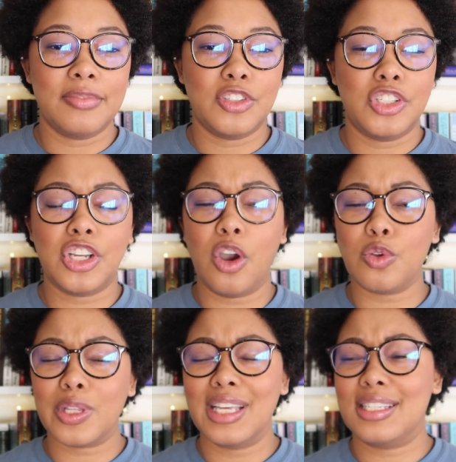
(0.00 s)
She
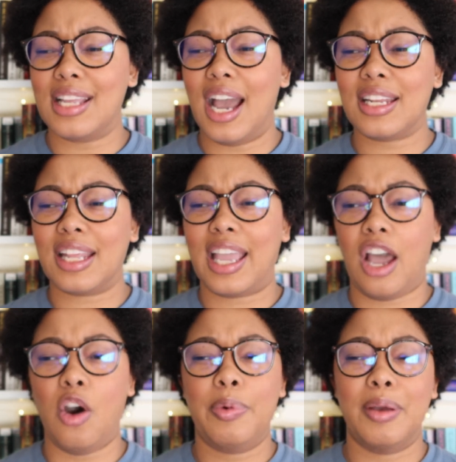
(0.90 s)
goes with his dad to like
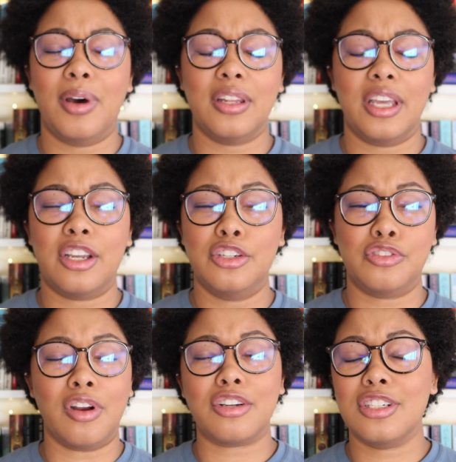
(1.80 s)
help him on like
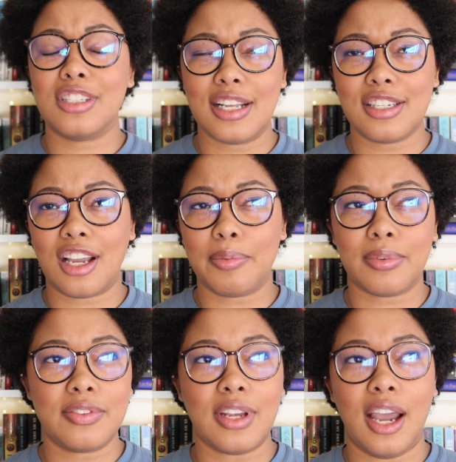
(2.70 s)
construction sites a
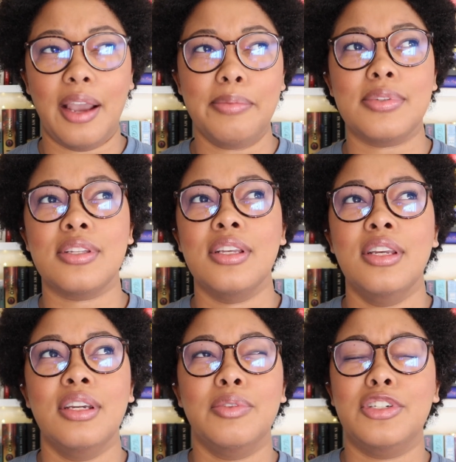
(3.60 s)
couple of times,
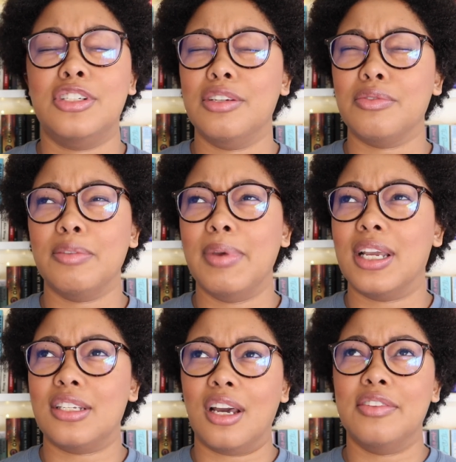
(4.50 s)
which didn't really
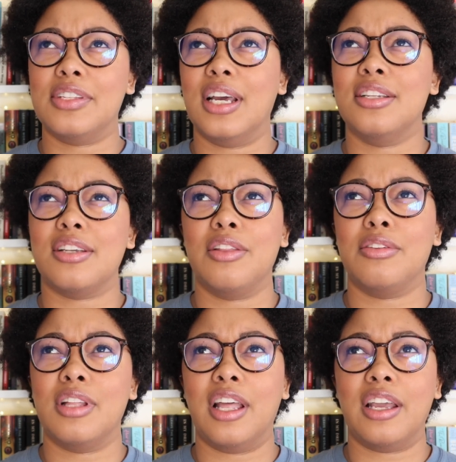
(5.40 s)
make a ton of sense
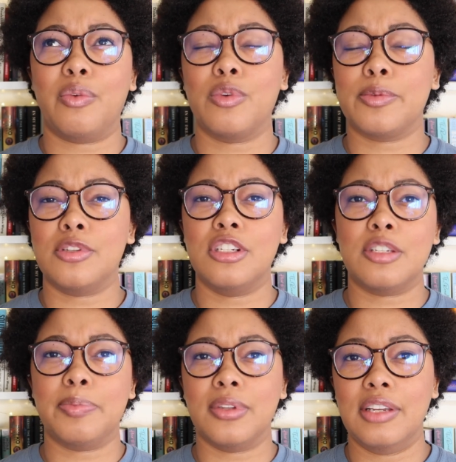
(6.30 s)
other than like we're supposed to
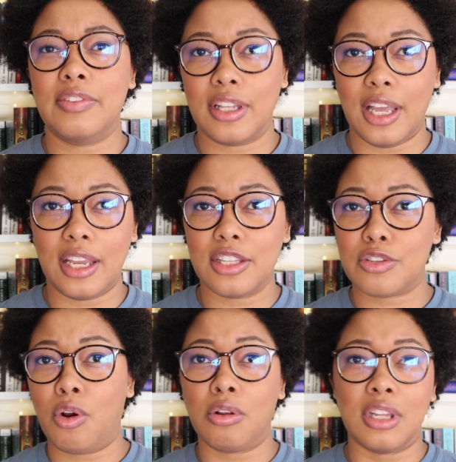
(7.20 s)
just believe that like this
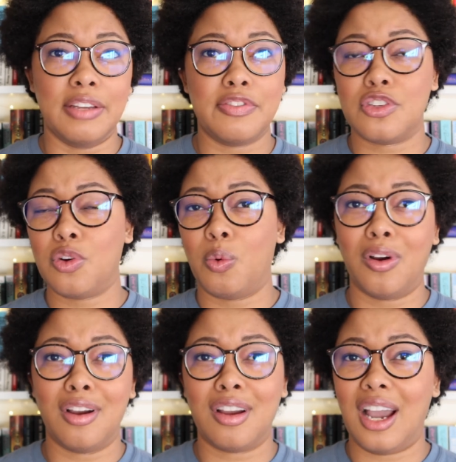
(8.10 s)
girl lives to
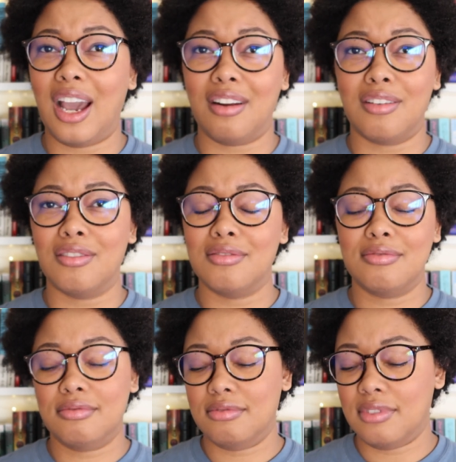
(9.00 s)
work. I don't
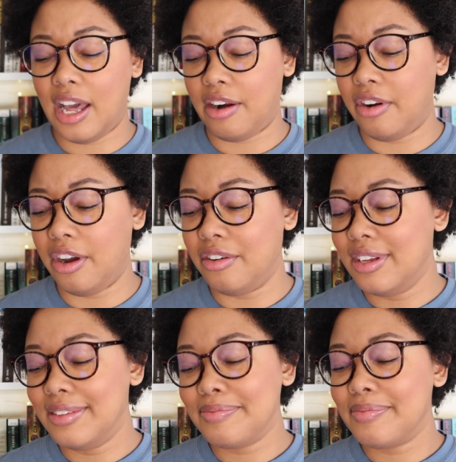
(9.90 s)
know.
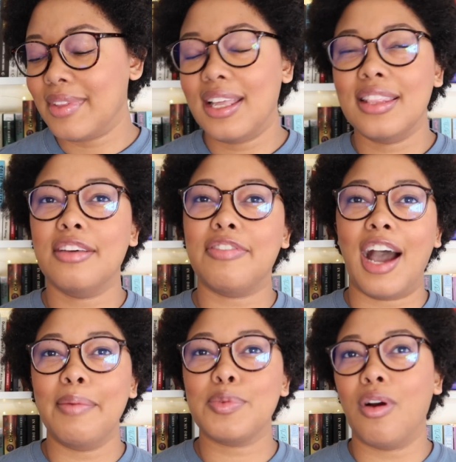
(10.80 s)
The
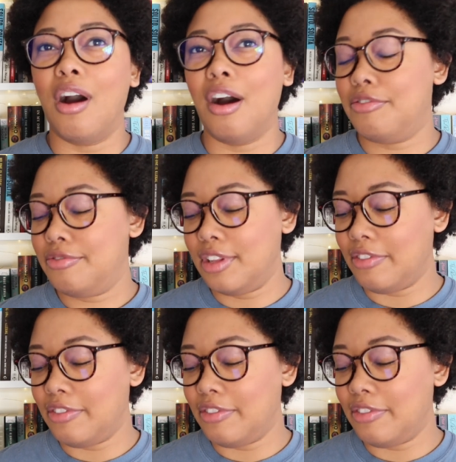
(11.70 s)
vibes were off.